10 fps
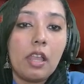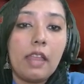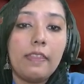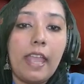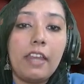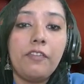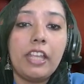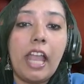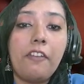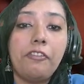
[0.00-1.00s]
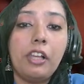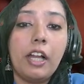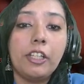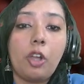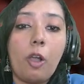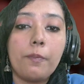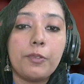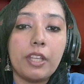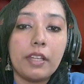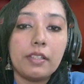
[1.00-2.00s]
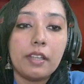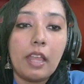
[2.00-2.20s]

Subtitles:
Then we have learned object.